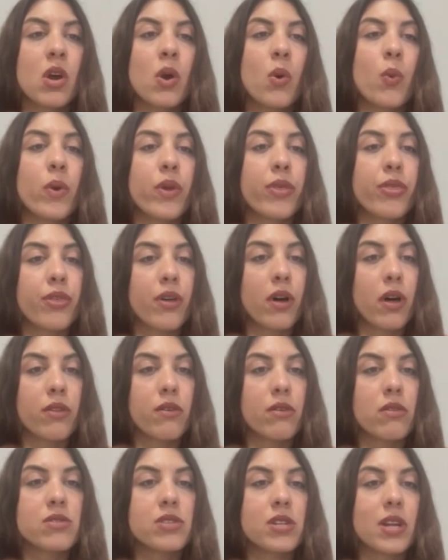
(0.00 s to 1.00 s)
with
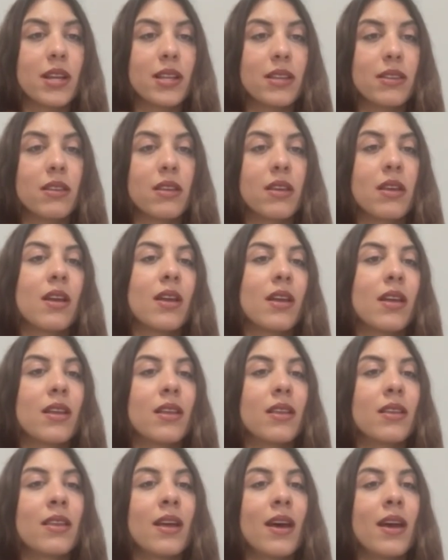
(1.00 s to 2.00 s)
others and
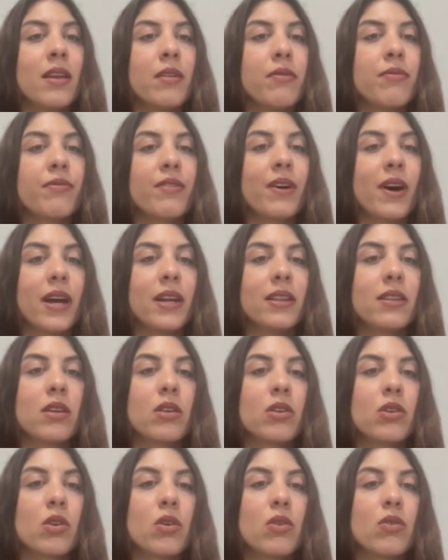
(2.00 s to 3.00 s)
dignified
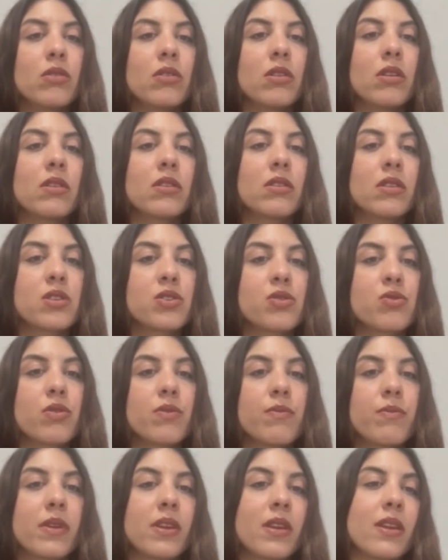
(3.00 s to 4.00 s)

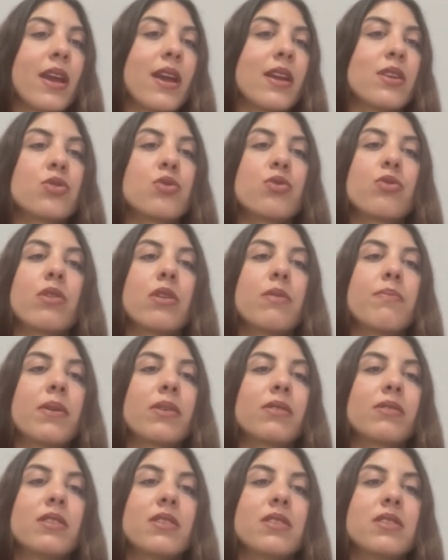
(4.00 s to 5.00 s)
non-discriminatory
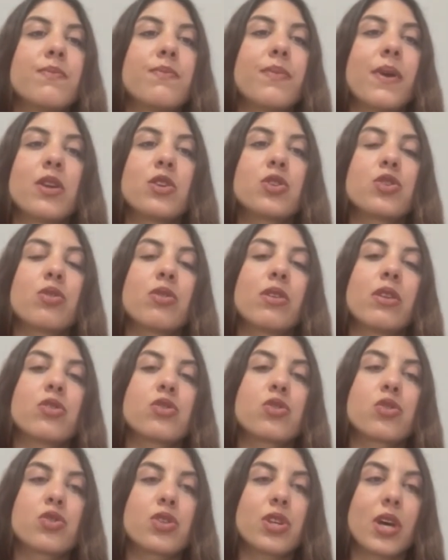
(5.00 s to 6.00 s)
participation in
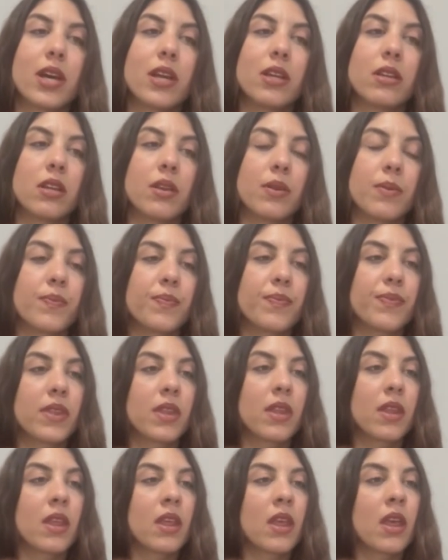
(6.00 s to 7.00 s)
society.
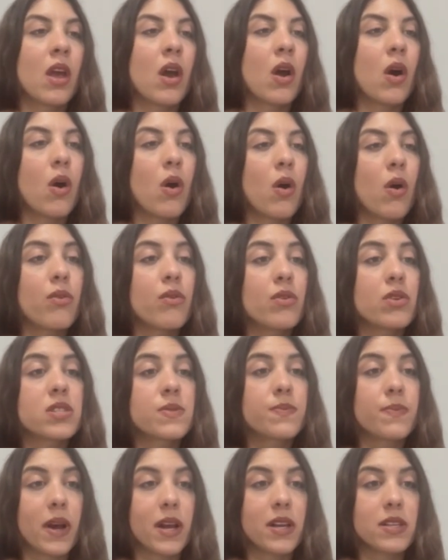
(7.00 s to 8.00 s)
Other
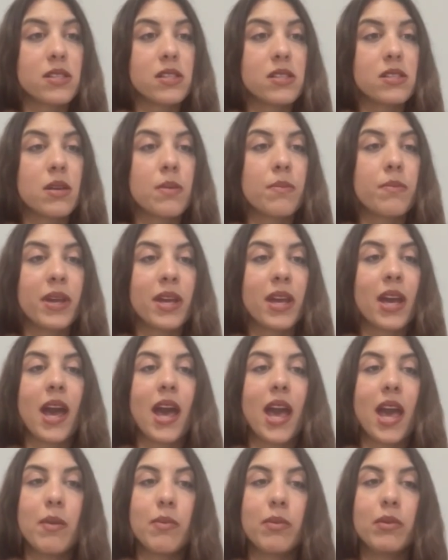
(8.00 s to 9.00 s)
species being
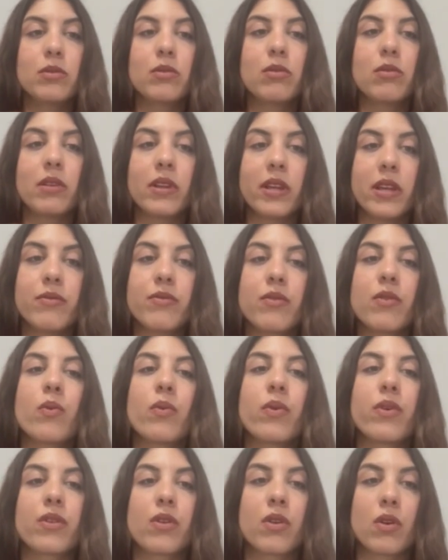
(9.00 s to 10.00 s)
able to live
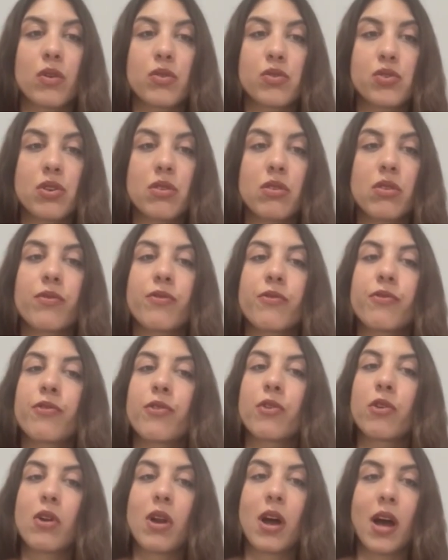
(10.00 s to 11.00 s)
with concern
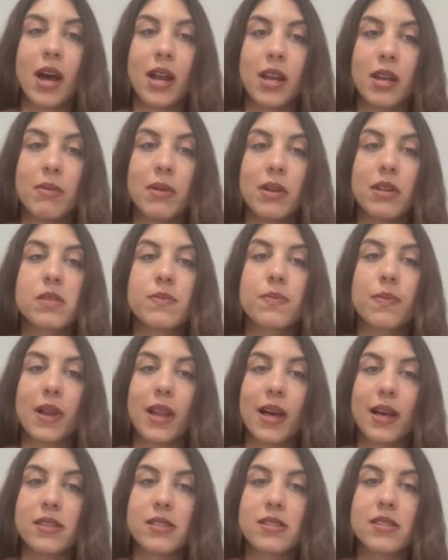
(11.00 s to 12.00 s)
for animals,
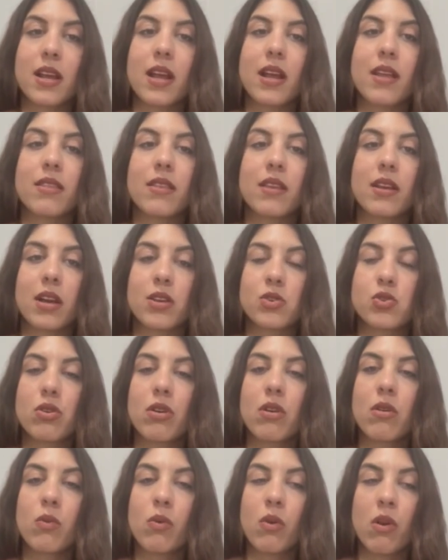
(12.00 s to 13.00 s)
plants and the
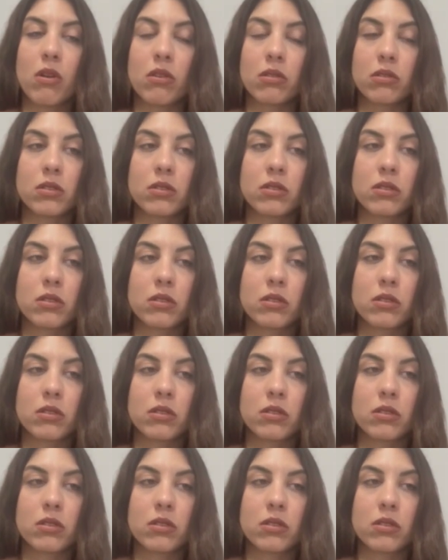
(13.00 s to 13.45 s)
natural world.